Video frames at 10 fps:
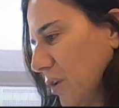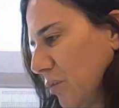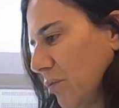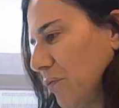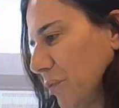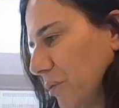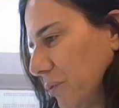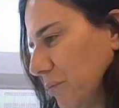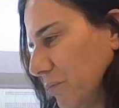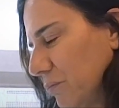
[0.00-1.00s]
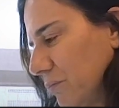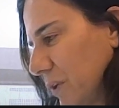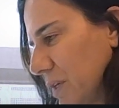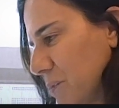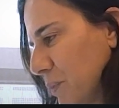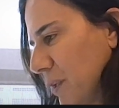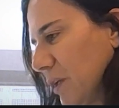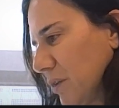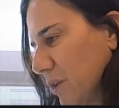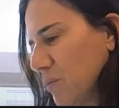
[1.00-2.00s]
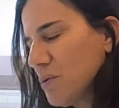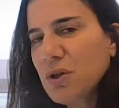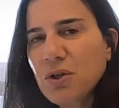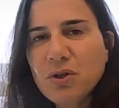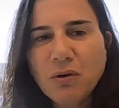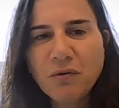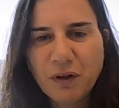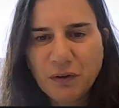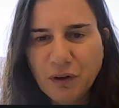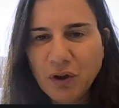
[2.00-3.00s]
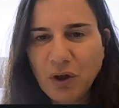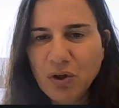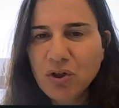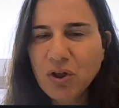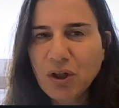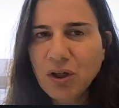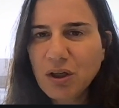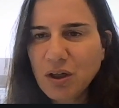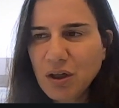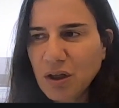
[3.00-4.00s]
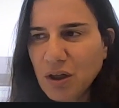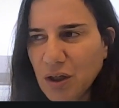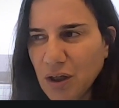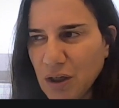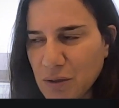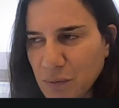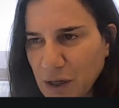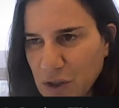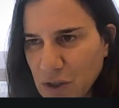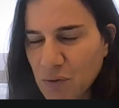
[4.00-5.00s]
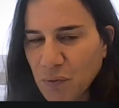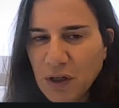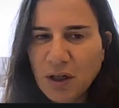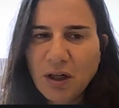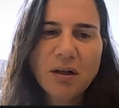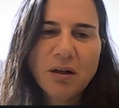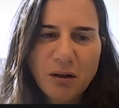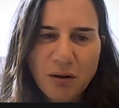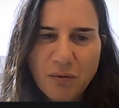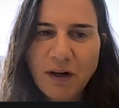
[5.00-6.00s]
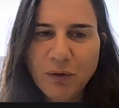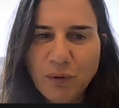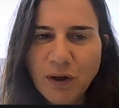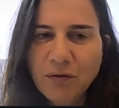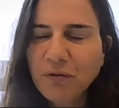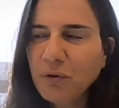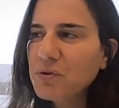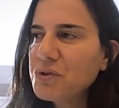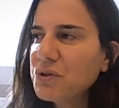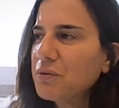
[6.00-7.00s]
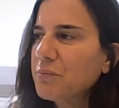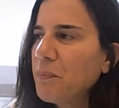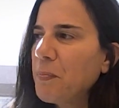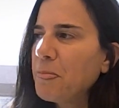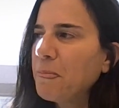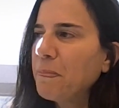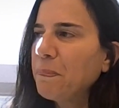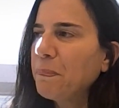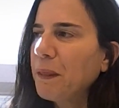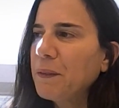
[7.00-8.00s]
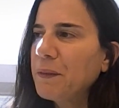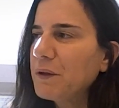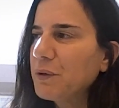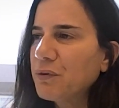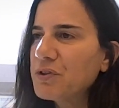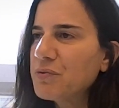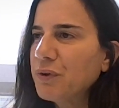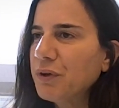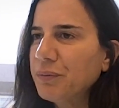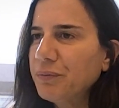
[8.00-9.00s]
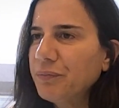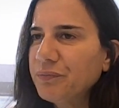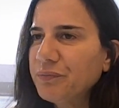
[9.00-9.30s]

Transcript: look for expanding the usage of our technology as much as we can in the right way, of course. And then the rest will come.